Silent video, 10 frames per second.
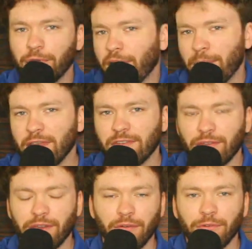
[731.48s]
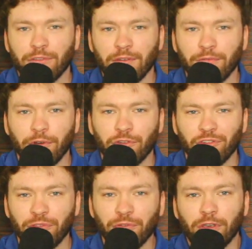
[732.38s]
But that basically covers it for
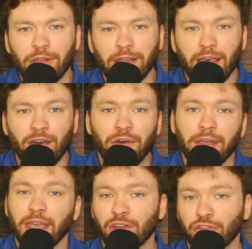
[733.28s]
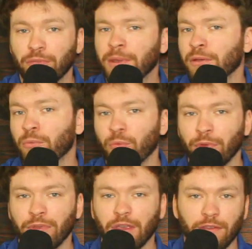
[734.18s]
transferring an account. Again, it should be a
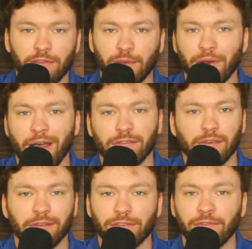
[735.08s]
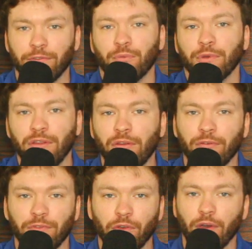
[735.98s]
really easy process. If it's one you
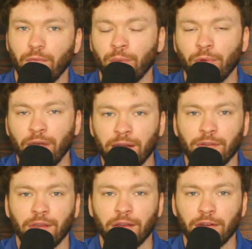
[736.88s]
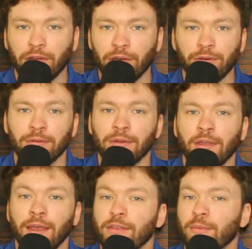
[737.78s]
don't feel comfortable handling on your own,
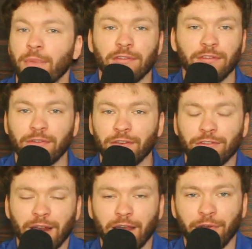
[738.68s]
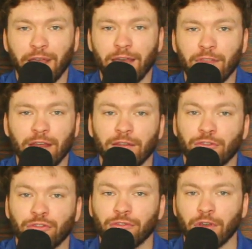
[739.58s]
the best advice that I would have then
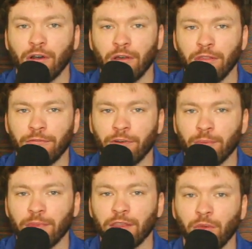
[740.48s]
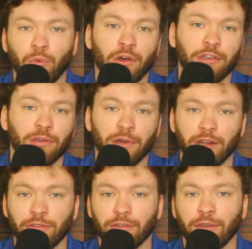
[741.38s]
is just call the firm that you want your
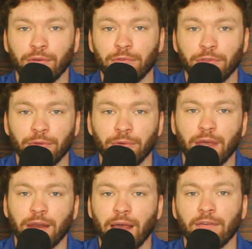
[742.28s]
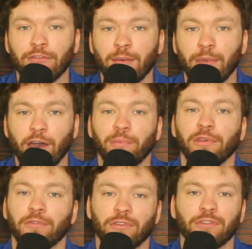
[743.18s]
money to go to and have them help
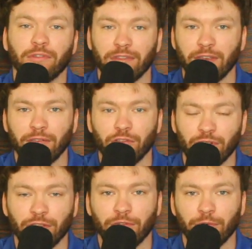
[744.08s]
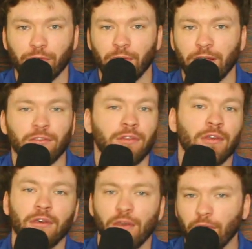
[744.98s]
you facilitate the transfer request.
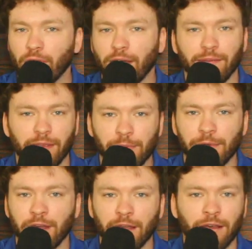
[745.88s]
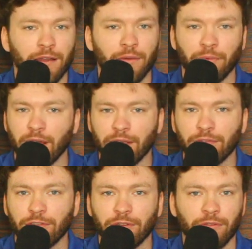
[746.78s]
They'll gladly keep an eye on it. When I
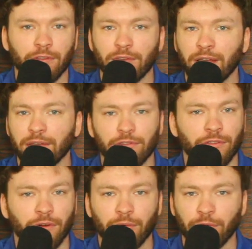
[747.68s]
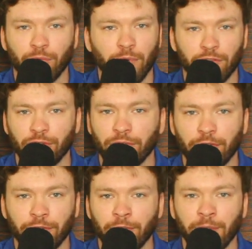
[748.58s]
used to do this, I used to always watch
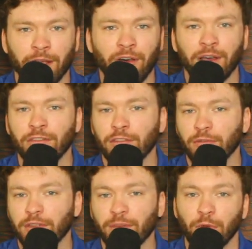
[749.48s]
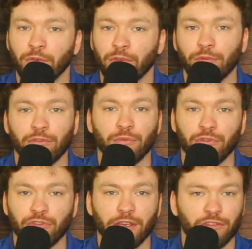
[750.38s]
over it for my clients. I would let them know if there was a
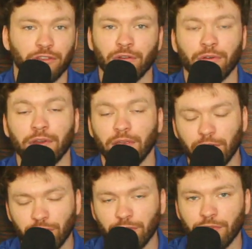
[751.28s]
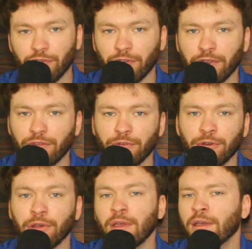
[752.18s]
rejection or an issue with the
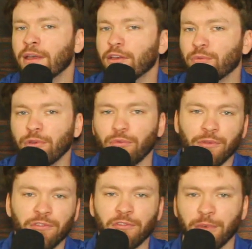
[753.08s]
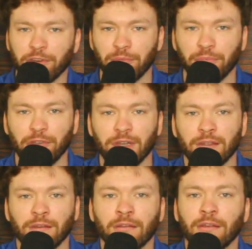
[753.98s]
transfer, as well as once it's been completed.